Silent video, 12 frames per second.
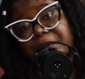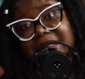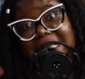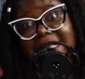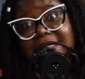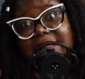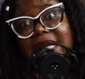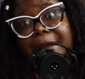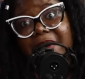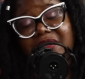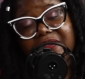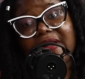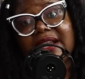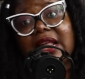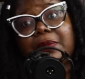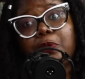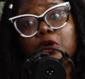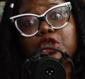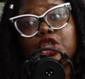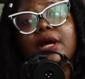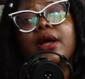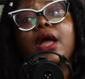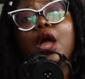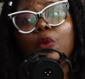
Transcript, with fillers: obsessed about the fact that Portia